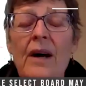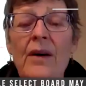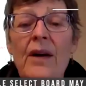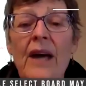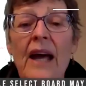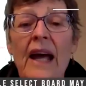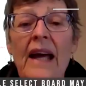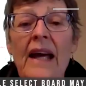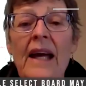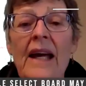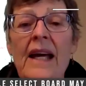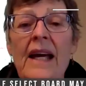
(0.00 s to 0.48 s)

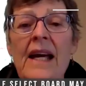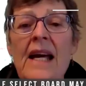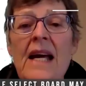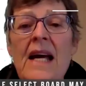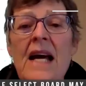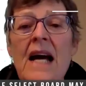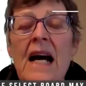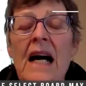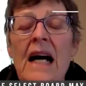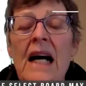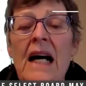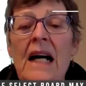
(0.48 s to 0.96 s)
Okay.
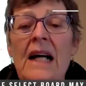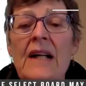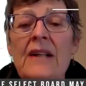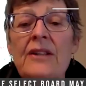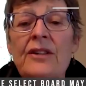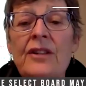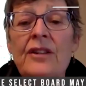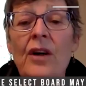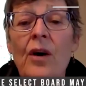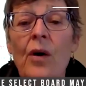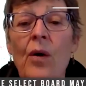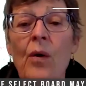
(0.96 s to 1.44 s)
Uh,
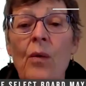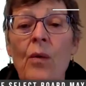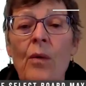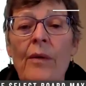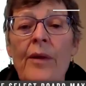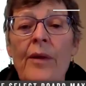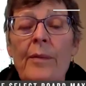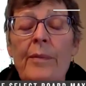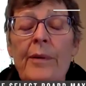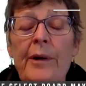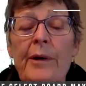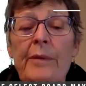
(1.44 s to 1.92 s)
so
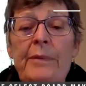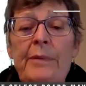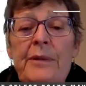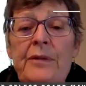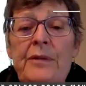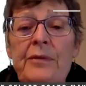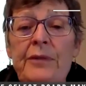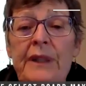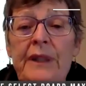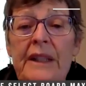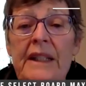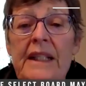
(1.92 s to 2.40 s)
the
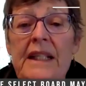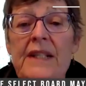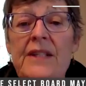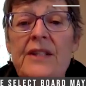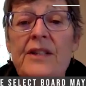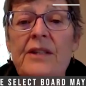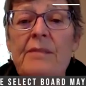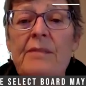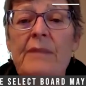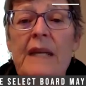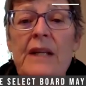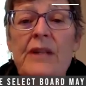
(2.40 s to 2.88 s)
purpose really is
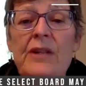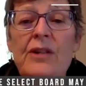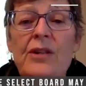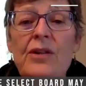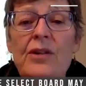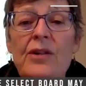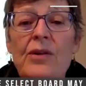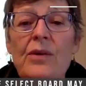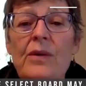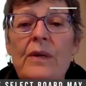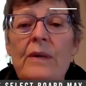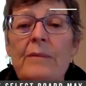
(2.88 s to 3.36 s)
to make
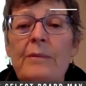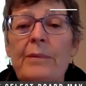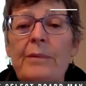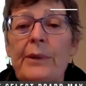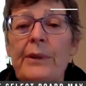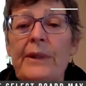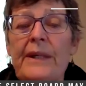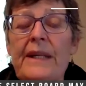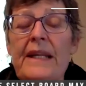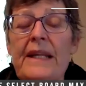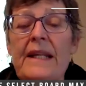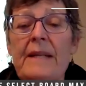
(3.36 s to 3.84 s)
two
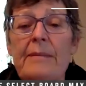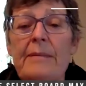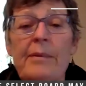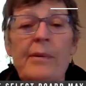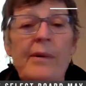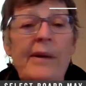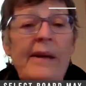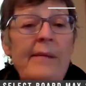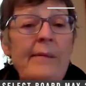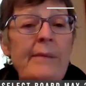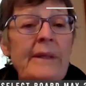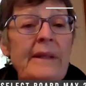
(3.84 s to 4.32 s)
employee
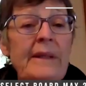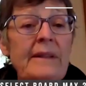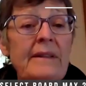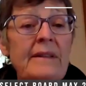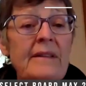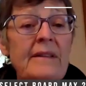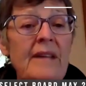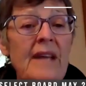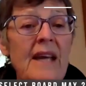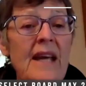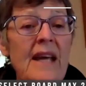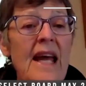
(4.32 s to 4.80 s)

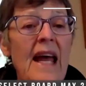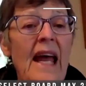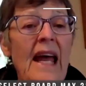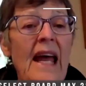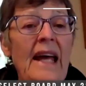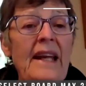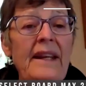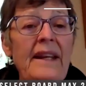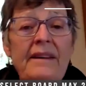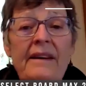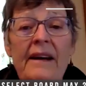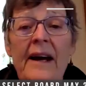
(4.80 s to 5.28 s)
appointments.
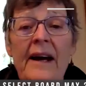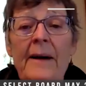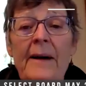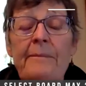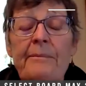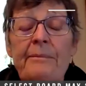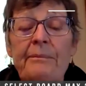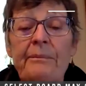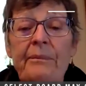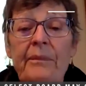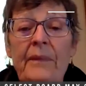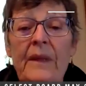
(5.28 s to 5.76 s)
And
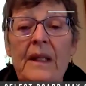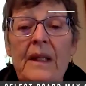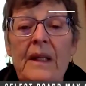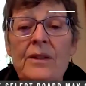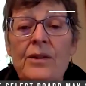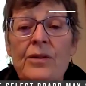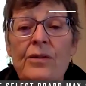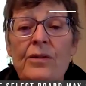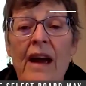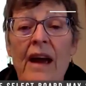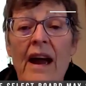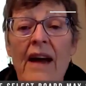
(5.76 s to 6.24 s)
um,
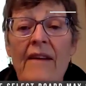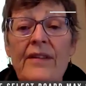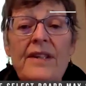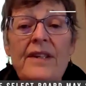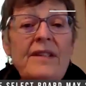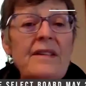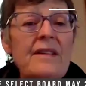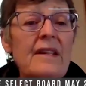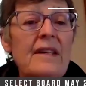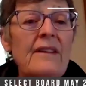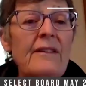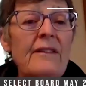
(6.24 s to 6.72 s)

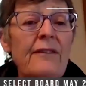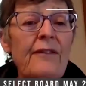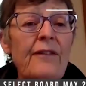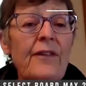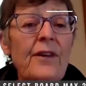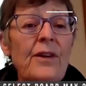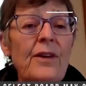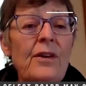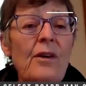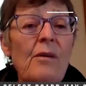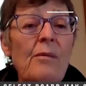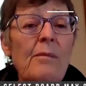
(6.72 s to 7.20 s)
Travis, if
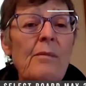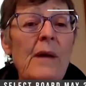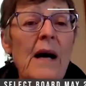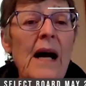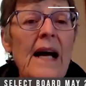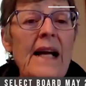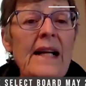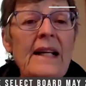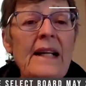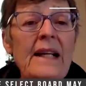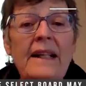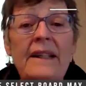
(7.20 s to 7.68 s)
you don't
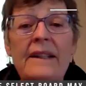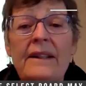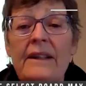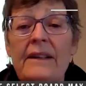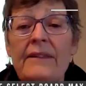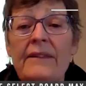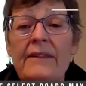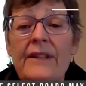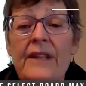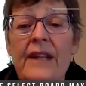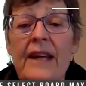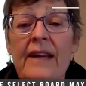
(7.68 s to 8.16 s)
mind, I'd
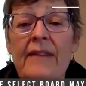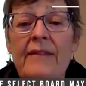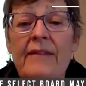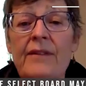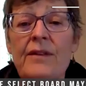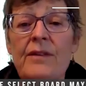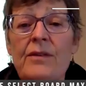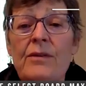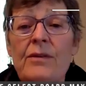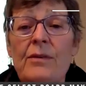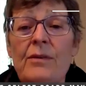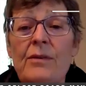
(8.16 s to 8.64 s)
love to have
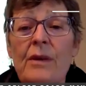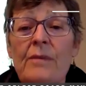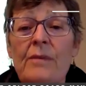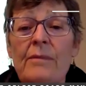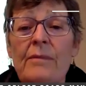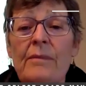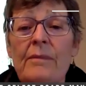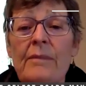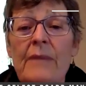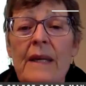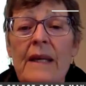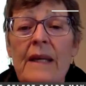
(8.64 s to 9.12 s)
you
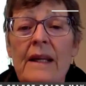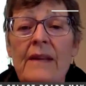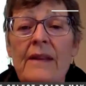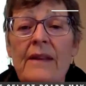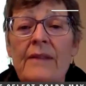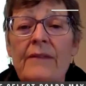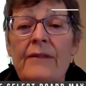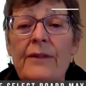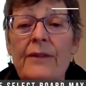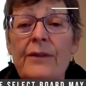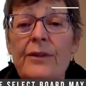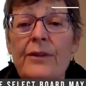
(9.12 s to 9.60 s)
make
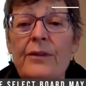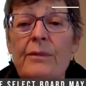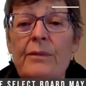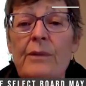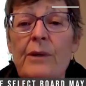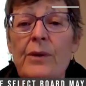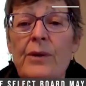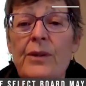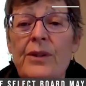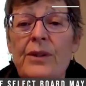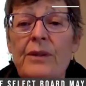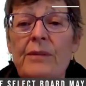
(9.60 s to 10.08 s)
the first
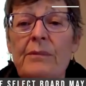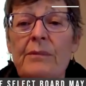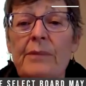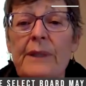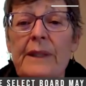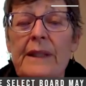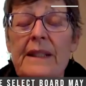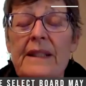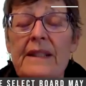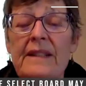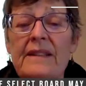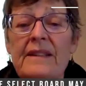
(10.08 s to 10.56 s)
motion,
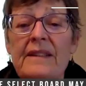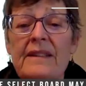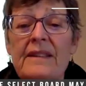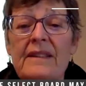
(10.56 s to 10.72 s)
please.